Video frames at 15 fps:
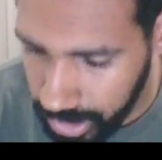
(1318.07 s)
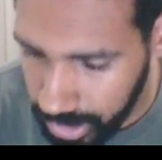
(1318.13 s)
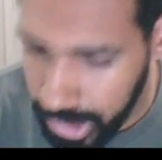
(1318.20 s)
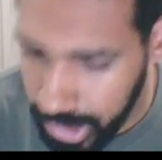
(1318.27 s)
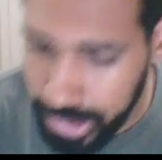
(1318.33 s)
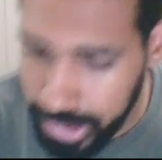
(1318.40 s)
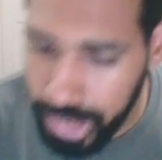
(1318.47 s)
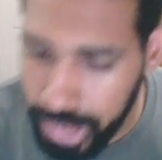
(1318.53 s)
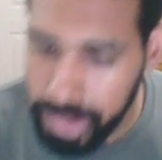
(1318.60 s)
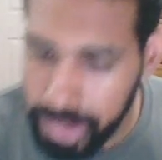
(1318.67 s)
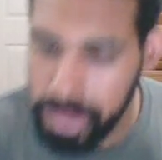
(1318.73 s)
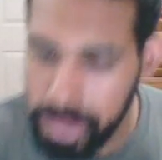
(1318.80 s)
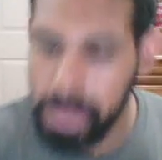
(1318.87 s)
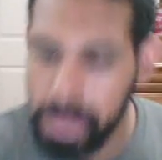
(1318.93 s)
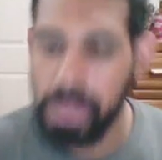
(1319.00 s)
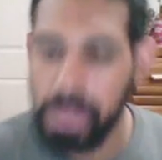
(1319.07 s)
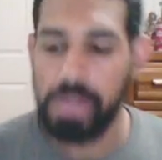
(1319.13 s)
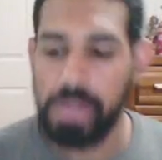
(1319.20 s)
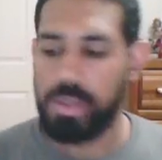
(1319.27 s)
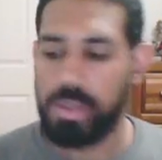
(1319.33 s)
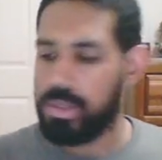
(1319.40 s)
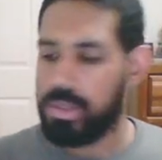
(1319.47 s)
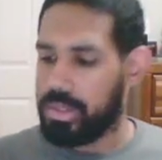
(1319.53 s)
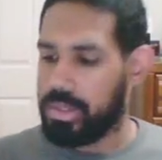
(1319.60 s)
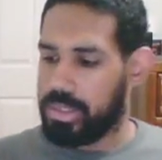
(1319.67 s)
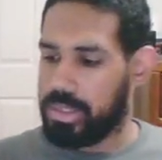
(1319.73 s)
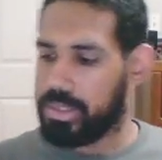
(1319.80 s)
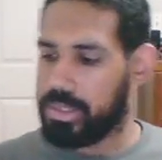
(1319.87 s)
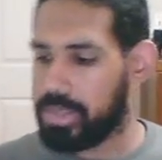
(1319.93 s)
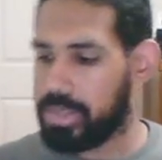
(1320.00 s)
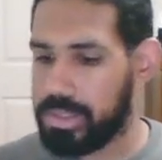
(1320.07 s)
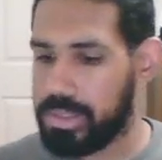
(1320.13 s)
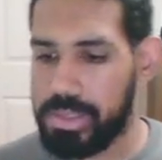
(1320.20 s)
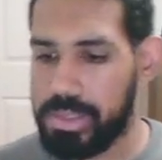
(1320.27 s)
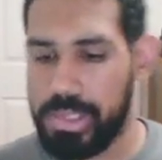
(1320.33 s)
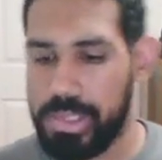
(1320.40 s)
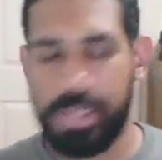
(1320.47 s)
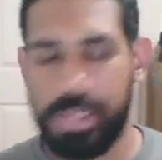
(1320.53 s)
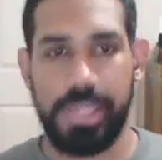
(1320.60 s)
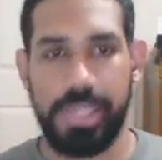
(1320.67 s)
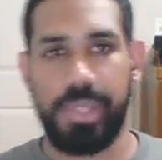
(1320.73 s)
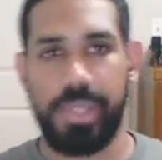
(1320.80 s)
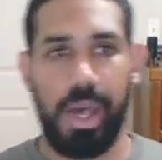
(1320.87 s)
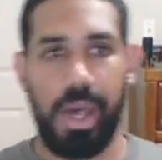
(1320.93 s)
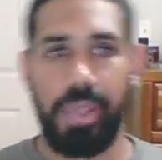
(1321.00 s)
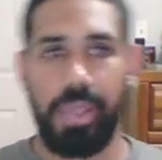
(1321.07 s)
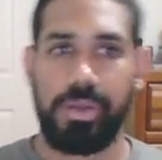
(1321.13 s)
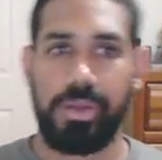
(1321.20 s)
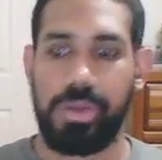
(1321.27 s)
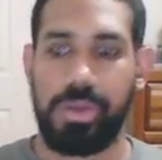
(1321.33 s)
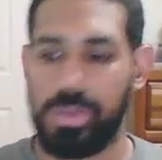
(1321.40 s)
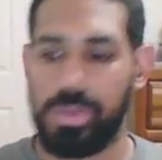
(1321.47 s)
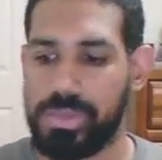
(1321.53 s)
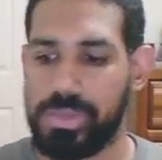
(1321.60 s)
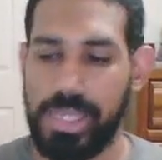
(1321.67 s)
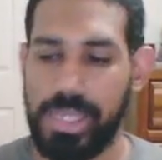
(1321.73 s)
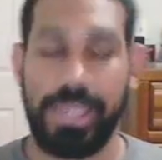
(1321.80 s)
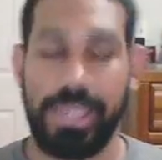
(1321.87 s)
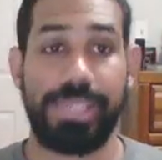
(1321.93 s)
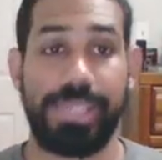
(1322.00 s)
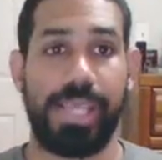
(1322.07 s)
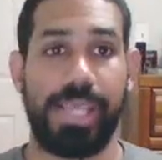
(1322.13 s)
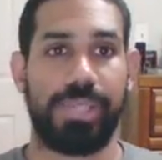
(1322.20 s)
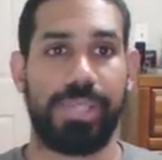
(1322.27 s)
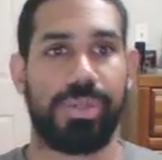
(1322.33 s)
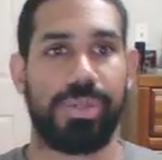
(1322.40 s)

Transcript: And then he sees the other goons and he says,